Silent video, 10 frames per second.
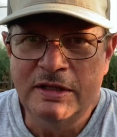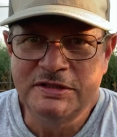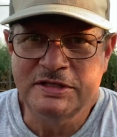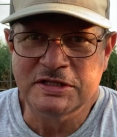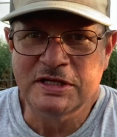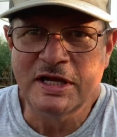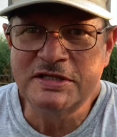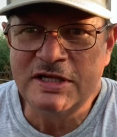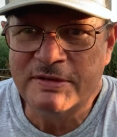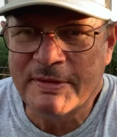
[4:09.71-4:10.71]
Doesn't
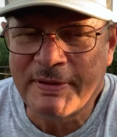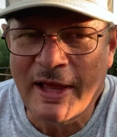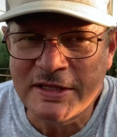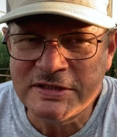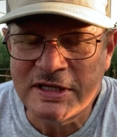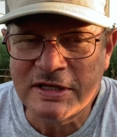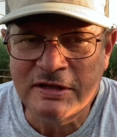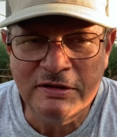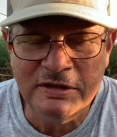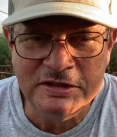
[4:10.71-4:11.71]
necessarily be plastic.
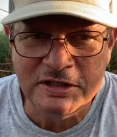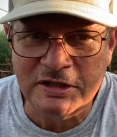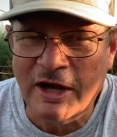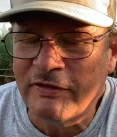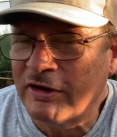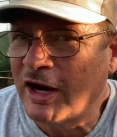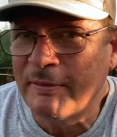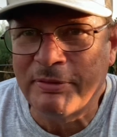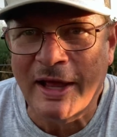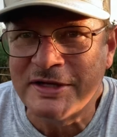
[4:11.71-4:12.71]
It's either cover crop,
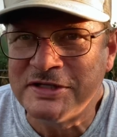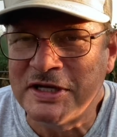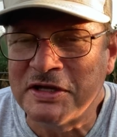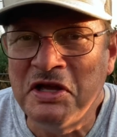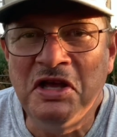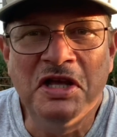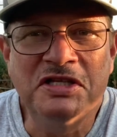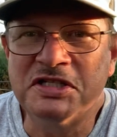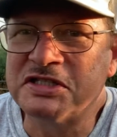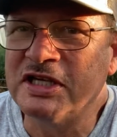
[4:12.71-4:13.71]
plastic,
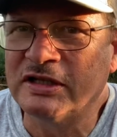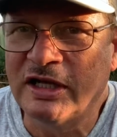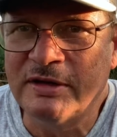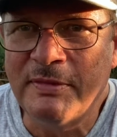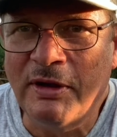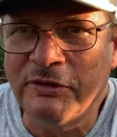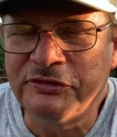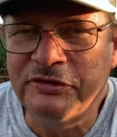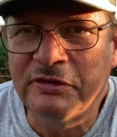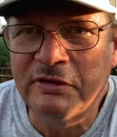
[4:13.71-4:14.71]
just thick layer of
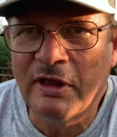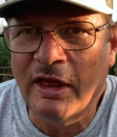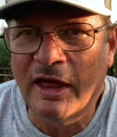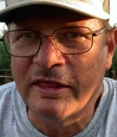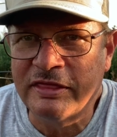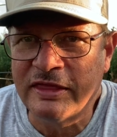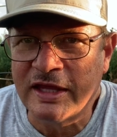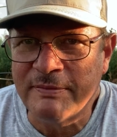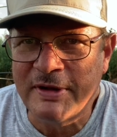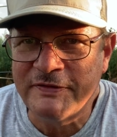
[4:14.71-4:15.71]
mulch. I think
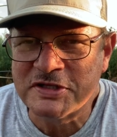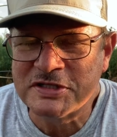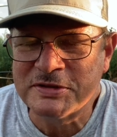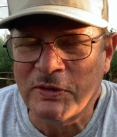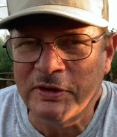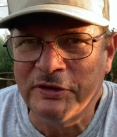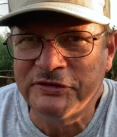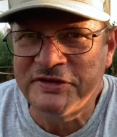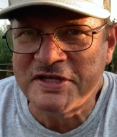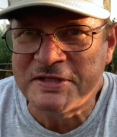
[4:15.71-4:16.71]
it benefits soil,
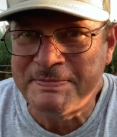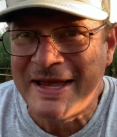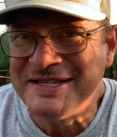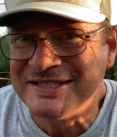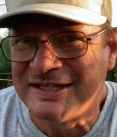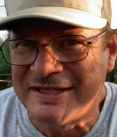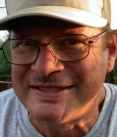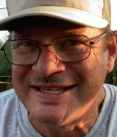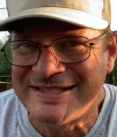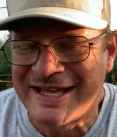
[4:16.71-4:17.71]
especially
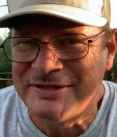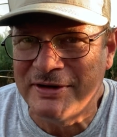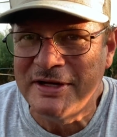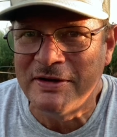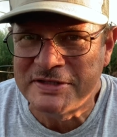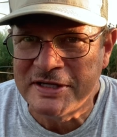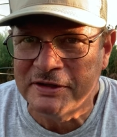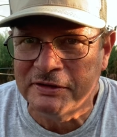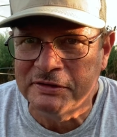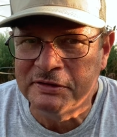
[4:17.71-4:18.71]
since I do a
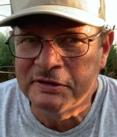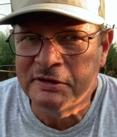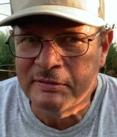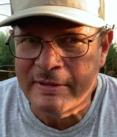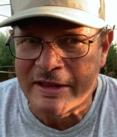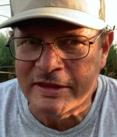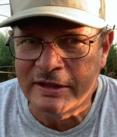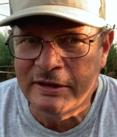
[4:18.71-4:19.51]
no-till method.